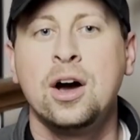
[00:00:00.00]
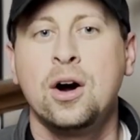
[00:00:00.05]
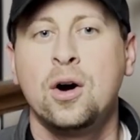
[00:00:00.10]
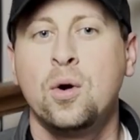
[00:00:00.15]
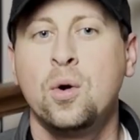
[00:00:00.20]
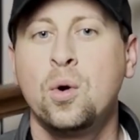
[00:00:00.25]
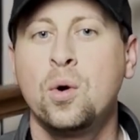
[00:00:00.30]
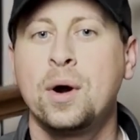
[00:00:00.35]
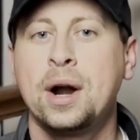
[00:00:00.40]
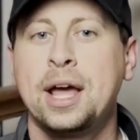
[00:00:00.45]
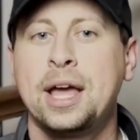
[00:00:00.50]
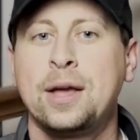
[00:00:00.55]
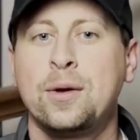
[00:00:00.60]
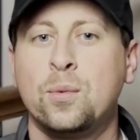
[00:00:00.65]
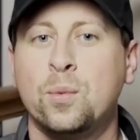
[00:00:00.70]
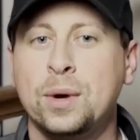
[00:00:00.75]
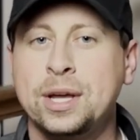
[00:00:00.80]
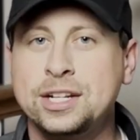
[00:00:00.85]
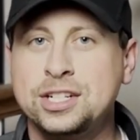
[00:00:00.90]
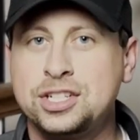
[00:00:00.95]
or a
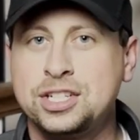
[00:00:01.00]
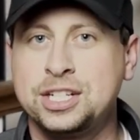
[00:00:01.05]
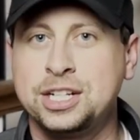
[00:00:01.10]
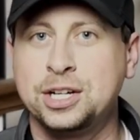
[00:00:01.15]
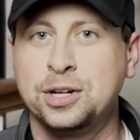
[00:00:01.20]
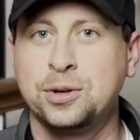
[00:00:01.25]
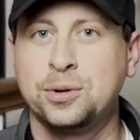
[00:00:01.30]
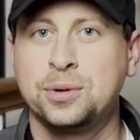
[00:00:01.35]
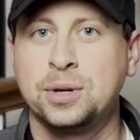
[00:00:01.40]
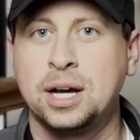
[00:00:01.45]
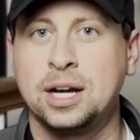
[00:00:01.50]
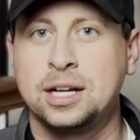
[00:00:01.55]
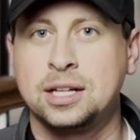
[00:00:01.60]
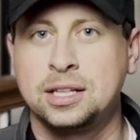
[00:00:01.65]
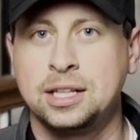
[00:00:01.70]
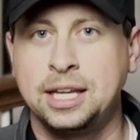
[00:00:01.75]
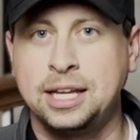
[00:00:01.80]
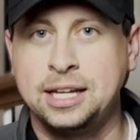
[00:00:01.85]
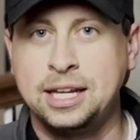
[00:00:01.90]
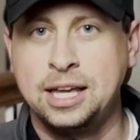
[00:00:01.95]
windshield
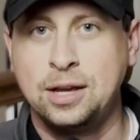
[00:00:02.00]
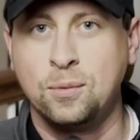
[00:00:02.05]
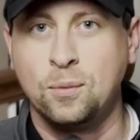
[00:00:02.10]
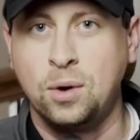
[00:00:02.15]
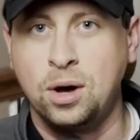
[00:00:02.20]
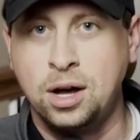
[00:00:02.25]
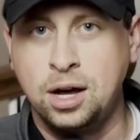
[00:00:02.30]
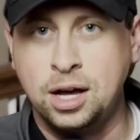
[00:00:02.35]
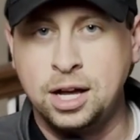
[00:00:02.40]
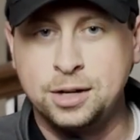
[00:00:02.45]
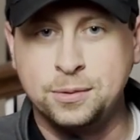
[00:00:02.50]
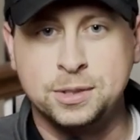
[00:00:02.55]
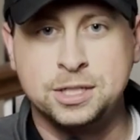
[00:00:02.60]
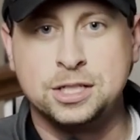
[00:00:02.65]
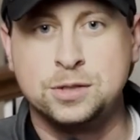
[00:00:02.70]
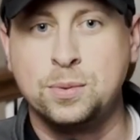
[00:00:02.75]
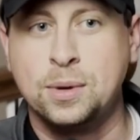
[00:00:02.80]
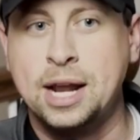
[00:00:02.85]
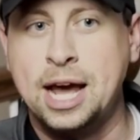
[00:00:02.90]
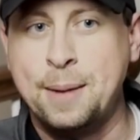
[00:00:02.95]
cleaning wand, which
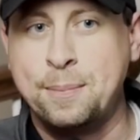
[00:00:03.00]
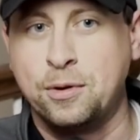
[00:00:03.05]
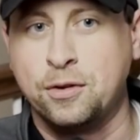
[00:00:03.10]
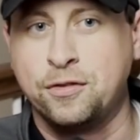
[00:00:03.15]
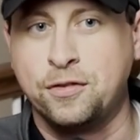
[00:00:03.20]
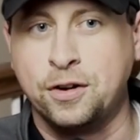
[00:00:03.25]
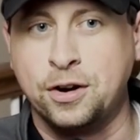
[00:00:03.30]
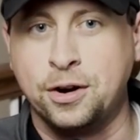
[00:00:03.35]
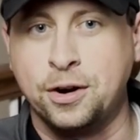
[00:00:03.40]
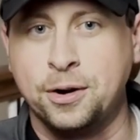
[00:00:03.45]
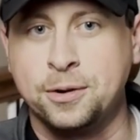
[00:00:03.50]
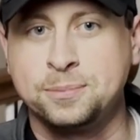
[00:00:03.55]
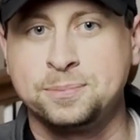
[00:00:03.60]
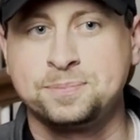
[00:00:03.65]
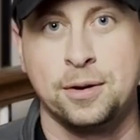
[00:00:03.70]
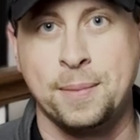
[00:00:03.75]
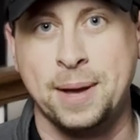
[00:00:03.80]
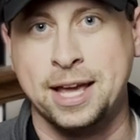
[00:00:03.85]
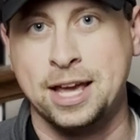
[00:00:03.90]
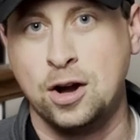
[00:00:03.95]
is what I prefer,
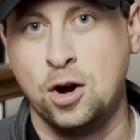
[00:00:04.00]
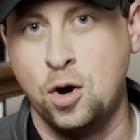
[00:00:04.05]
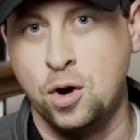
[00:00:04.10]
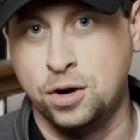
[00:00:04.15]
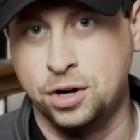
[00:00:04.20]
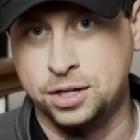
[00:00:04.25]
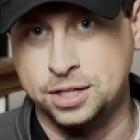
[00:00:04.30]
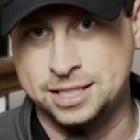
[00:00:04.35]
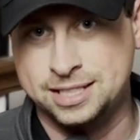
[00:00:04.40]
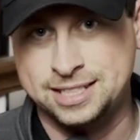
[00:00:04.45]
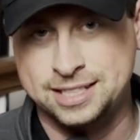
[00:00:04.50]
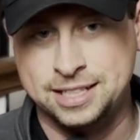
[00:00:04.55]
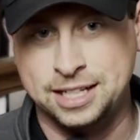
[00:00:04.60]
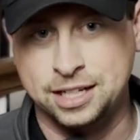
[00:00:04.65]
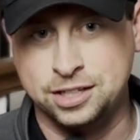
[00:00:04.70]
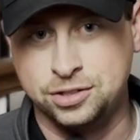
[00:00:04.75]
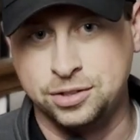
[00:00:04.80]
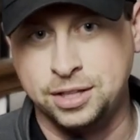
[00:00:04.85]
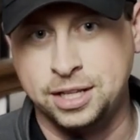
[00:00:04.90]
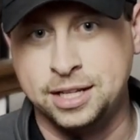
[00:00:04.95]
it'll make it harder to
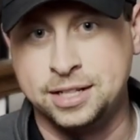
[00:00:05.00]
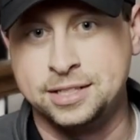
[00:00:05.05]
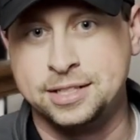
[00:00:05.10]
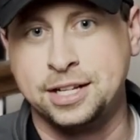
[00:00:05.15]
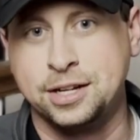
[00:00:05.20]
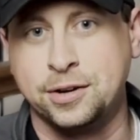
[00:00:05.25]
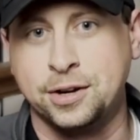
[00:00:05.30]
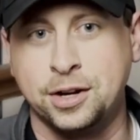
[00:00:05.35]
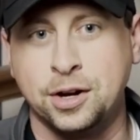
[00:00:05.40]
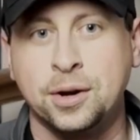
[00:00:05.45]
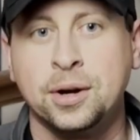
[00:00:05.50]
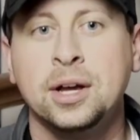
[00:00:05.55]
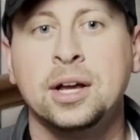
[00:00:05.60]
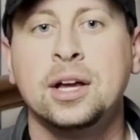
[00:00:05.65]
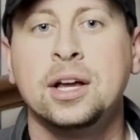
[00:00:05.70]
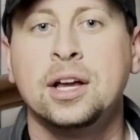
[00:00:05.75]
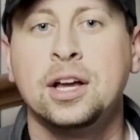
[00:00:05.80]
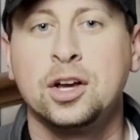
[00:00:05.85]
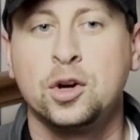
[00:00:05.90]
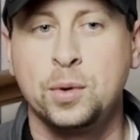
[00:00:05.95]
stick to the interior.
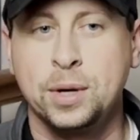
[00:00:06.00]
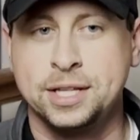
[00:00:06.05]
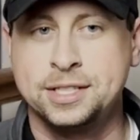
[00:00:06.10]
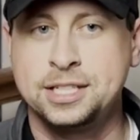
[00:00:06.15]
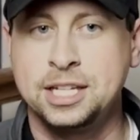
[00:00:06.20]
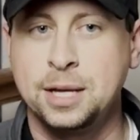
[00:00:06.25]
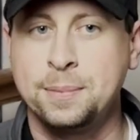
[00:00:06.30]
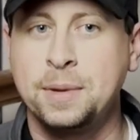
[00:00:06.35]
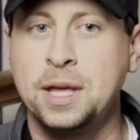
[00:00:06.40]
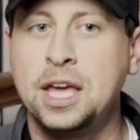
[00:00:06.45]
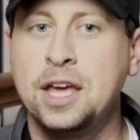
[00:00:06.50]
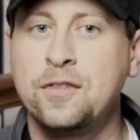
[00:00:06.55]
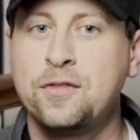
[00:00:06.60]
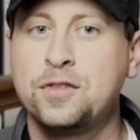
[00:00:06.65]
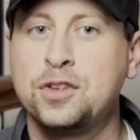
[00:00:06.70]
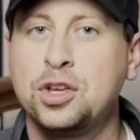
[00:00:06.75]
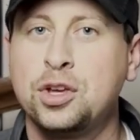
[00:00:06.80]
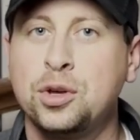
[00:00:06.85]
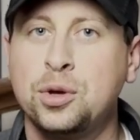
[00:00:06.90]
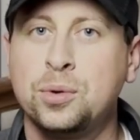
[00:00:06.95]
Quick tip,
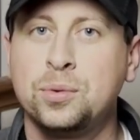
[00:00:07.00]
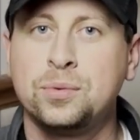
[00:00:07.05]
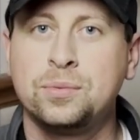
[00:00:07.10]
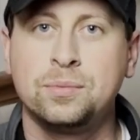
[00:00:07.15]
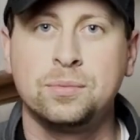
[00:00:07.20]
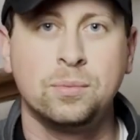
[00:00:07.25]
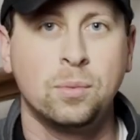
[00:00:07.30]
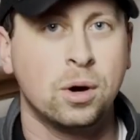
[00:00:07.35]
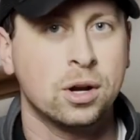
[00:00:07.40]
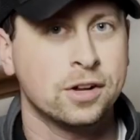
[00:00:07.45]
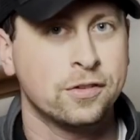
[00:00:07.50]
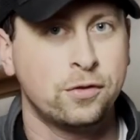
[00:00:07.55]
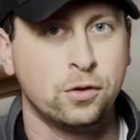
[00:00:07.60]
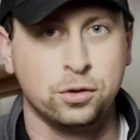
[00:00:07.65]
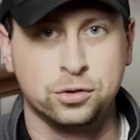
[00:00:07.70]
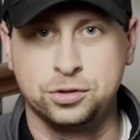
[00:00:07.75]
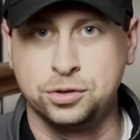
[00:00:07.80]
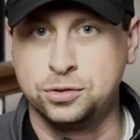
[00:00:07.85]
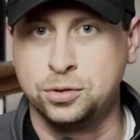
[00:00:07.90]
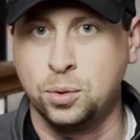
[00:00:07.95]
if you want a
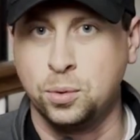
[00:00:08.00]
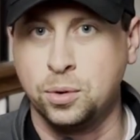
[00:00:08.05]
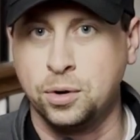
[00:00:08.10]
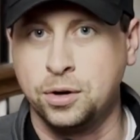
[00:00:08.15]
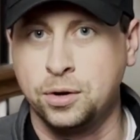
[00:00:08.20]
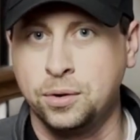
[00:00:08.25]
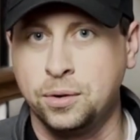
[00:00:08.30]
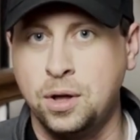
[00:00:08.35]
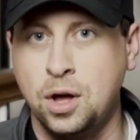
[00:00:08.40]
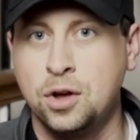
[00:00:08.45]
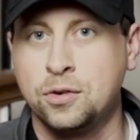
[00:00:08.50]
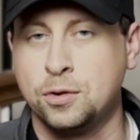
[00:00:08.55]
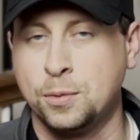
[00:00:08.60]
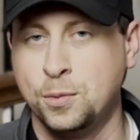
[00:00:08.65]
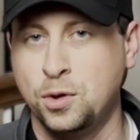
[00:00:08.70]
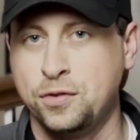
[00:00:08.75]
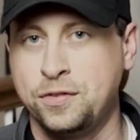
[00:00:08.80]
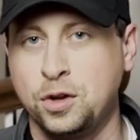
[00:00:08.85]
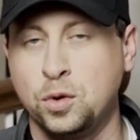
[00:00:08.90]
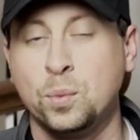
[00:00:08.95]
full tutorial on
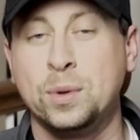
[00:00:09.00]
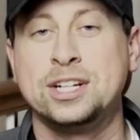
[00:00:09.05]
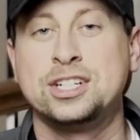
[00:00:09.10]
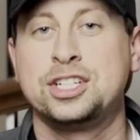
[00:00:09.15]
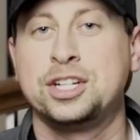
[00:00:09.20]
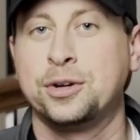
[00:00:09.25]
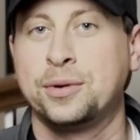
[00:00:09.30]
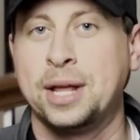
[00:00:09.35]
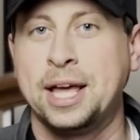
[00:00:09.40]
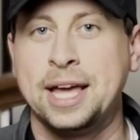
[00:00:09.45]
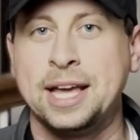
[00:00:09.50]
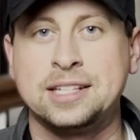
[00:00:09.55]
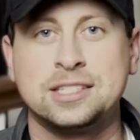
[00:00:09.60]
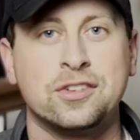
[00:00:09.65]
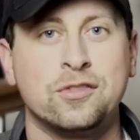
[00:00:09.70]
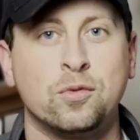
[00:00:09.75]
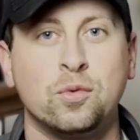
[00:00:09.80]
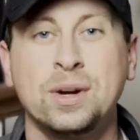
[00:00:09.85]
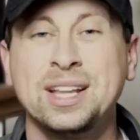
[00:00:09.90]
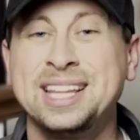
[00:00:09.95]
removing windshield haze
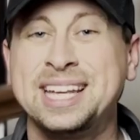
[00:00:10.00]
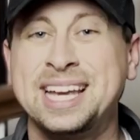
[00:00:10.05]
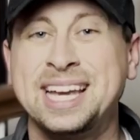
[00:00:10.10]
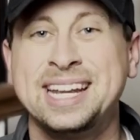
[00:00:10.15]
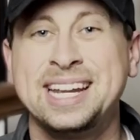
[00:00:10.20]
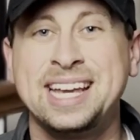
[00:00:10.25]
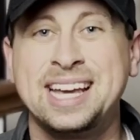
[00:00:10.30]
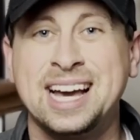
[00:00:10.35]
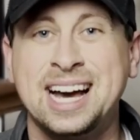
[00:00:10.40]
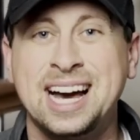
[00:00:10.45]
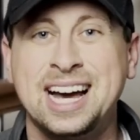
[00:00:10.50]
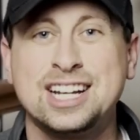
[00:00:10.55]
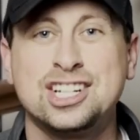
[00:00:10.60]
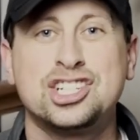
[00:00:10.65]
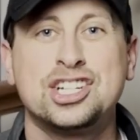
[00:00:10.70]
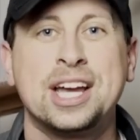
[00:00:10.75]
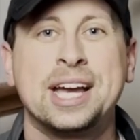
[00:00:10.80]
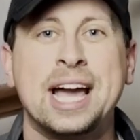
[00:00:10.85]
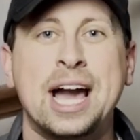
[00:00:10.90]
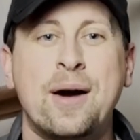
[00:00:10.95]
of really any kind,
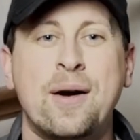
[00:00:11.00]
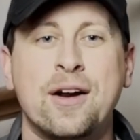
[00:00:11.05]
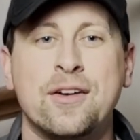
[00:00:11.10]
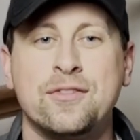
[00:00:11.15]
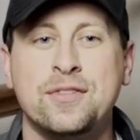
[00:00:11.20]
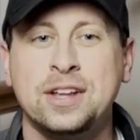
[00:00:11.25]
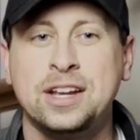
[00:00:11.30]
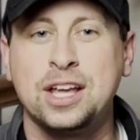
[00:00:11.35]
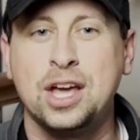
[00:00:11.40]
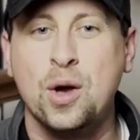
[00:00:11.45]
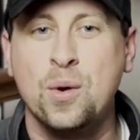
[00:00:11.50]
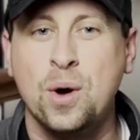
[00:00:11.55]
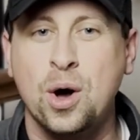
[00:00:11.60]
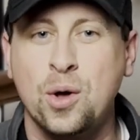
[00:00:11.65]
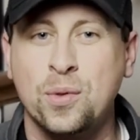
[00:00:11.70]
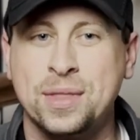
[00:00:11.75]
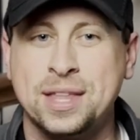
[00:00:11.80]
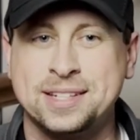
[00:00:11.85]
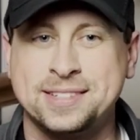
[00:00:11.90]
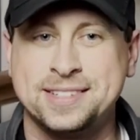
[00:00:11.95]
check out our video
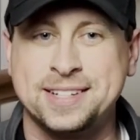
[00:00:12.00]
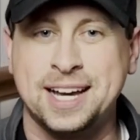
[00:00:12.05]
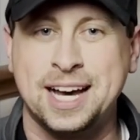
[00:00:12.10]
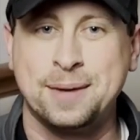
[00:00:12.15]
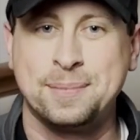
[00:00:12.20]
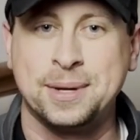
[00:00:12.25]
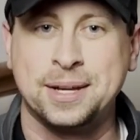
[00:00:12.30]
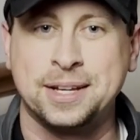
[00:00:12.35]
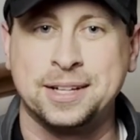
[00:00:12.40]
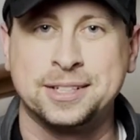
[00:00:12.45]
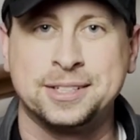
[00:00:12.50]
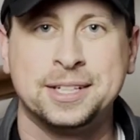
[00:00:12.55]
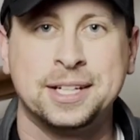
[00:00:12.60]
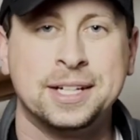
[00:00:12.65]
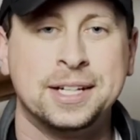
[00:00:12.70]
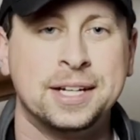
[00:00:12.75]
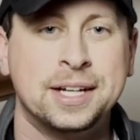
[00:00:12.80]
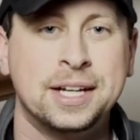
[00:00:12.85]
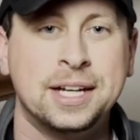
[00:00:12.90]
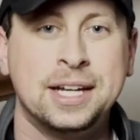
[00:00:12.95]
on this topic.
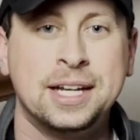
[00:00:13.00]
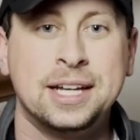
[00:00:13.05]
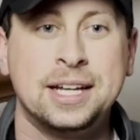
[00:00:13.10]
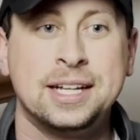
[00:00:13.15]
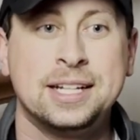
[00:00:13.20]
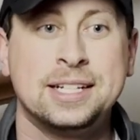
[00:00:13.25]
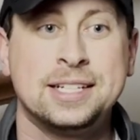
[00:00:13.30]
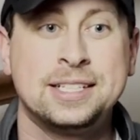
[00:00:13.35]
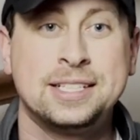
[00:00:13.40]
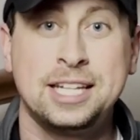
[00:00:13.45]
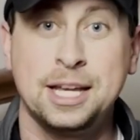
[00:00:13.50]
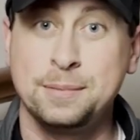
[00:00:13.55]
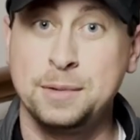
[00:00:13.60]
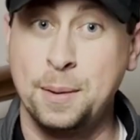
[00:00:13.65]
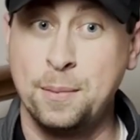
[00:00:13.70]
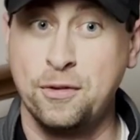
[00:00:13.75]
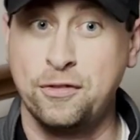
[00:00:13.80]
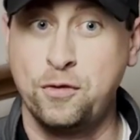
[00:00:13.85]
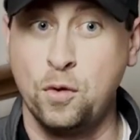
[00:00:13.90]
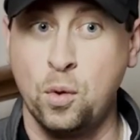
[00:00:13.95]
Tip
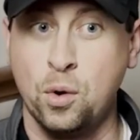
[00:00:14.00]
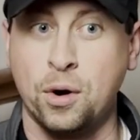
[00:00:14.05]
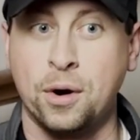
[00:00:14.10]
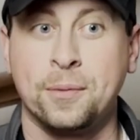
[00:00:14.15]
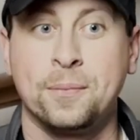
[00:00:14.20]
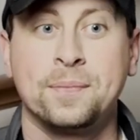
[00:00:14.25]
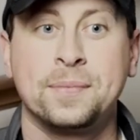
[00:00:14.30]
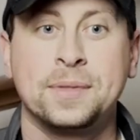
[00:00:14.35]
number 4,